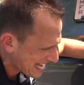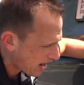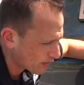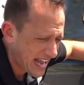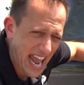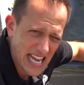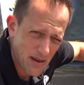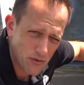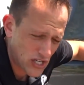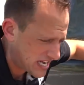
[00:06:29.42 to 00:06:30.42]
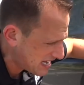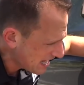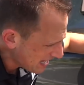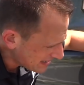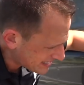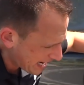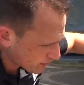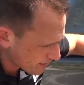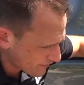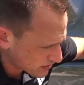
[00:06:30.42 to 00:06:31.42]
out AMG
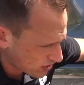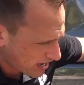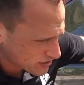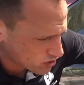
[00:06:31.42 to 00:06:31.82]
decorative exhaust